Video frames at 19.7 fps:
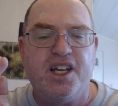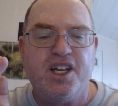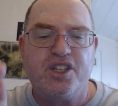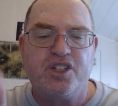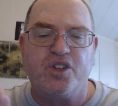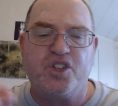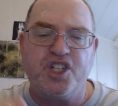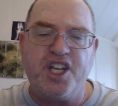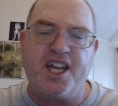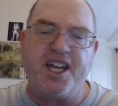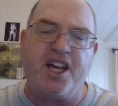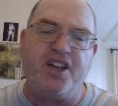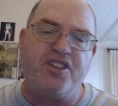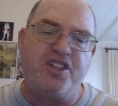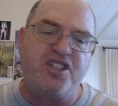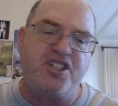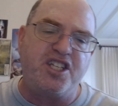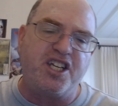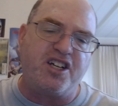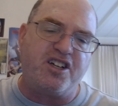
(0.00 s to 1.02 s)
So check out the
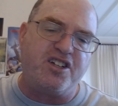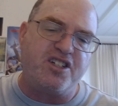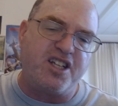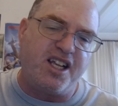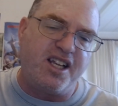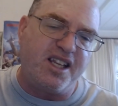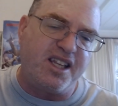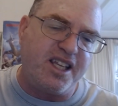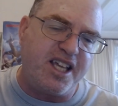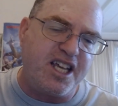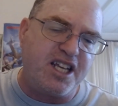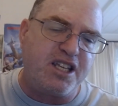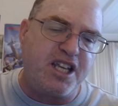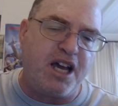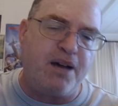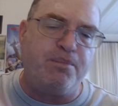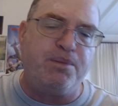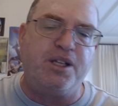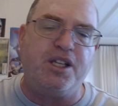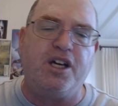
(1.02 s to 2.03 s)
stickers, link
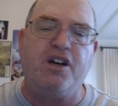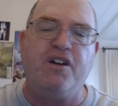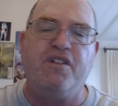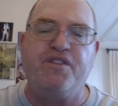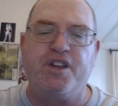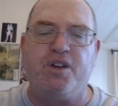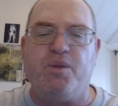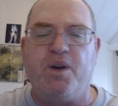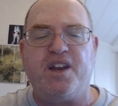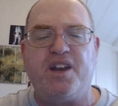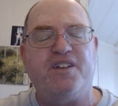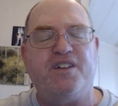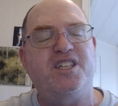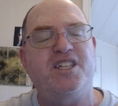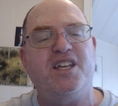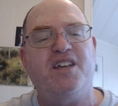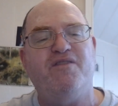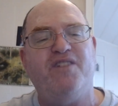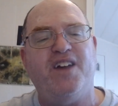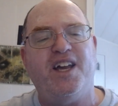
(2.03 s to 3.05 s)
down below. If you want to
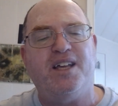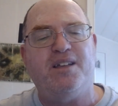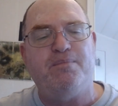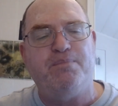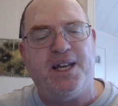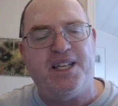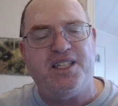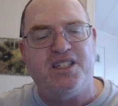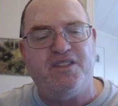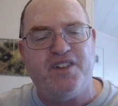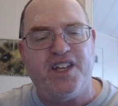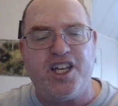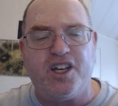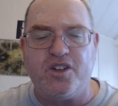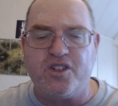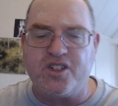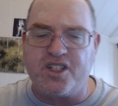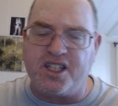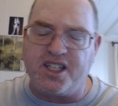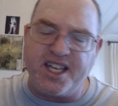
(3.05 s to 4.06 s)
see Ben's
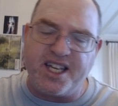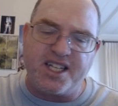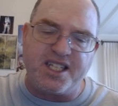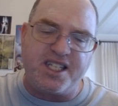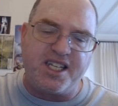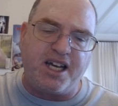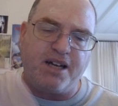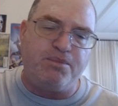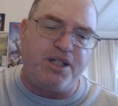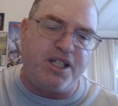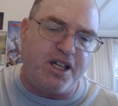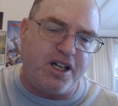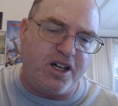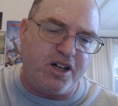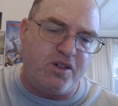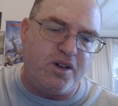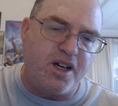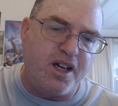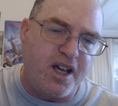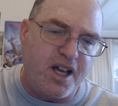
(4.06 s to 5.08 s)
videos, link down
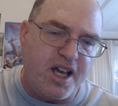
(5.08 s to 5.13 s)
below.